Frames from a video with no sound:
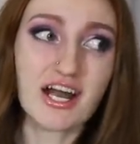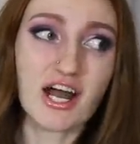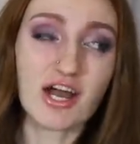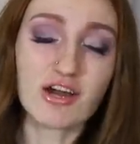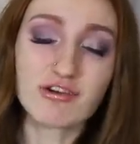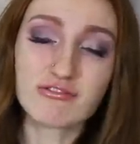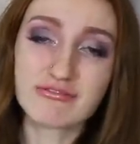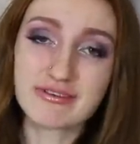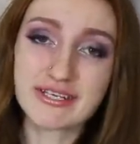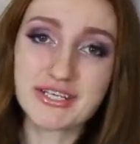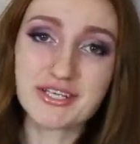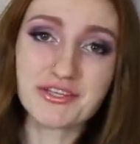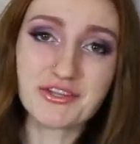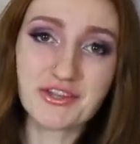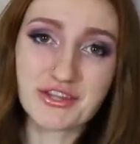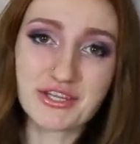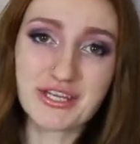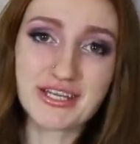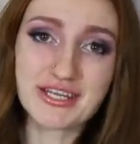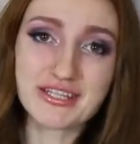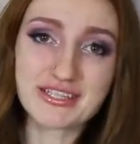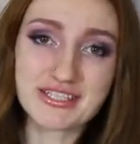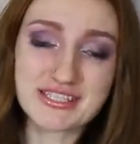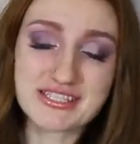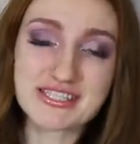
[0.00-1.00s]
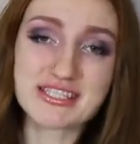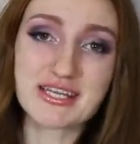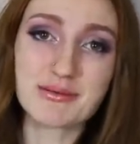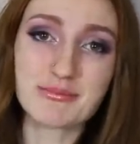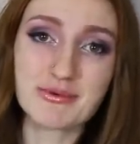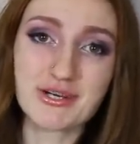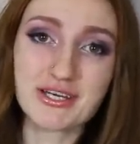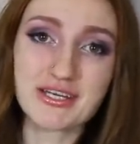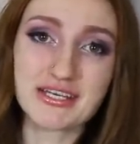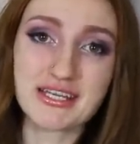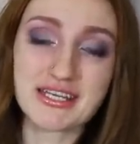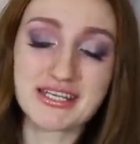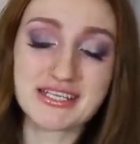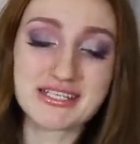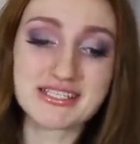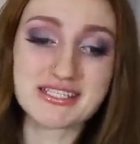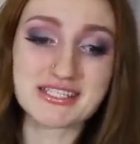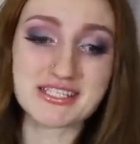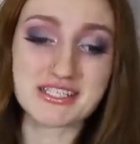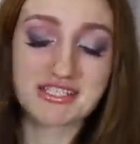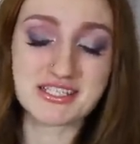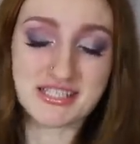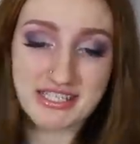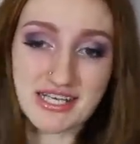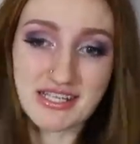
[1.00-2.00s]
a real thing that someone is
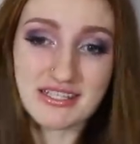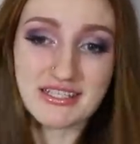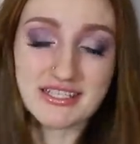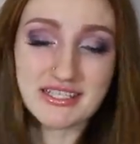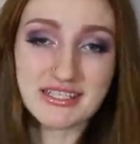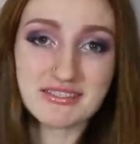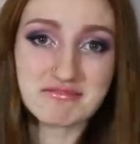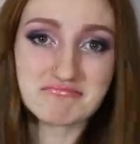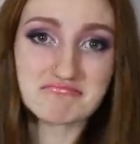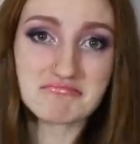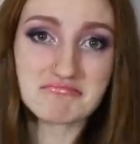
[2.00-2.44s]
selling